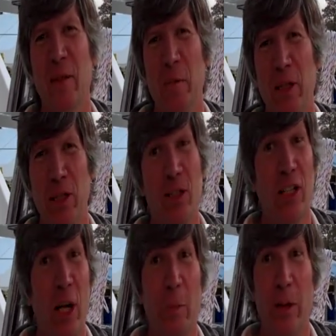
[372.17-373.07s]
But there's a
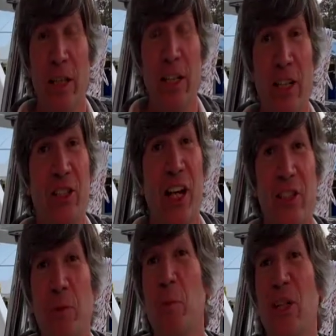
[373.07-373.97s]
couple of the Dutch
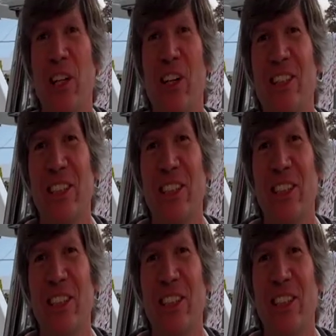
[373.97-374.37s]
guys are pretty darn good.